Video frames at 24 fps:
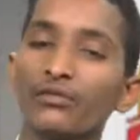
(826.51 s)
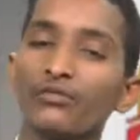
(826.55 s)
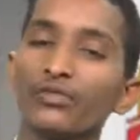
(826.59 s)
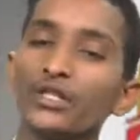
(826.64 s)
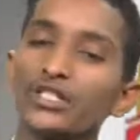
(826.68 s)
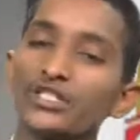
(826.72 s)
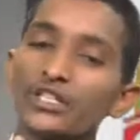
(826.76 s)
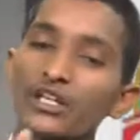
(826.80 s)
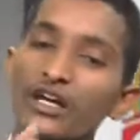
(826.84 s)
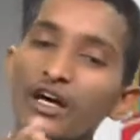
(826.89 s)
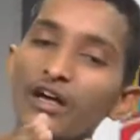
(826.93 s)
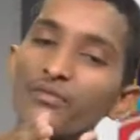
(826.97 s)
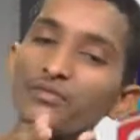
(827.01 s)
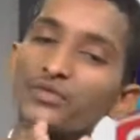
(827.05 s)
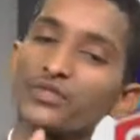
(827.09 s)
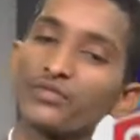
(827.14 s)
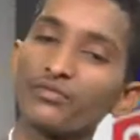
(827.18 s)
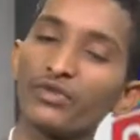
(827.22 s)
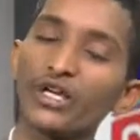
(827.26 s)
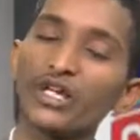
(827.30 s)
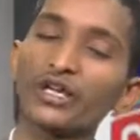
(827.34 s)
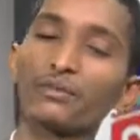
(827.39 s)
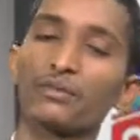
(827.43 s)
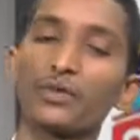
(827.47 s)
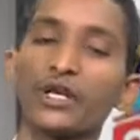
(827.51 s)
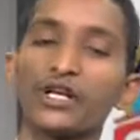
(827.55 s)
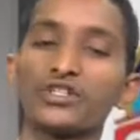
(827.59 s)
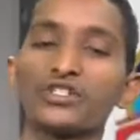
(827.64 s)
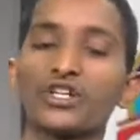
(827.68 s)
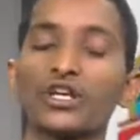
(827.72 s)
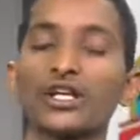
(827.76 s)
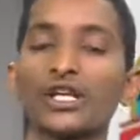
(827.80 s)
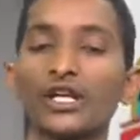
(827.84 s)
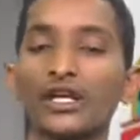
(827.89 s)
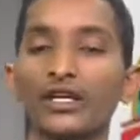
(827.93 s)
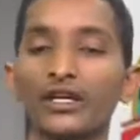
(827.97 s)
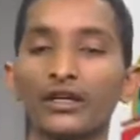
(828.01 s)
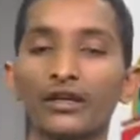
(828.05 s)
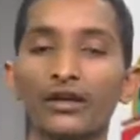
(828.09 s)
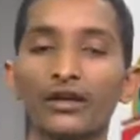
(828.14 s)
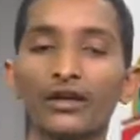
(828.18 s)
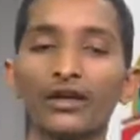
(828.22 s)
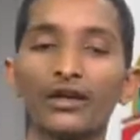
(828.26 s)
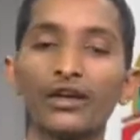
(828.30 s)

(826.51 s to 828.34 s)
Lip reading: which comes very pressurely,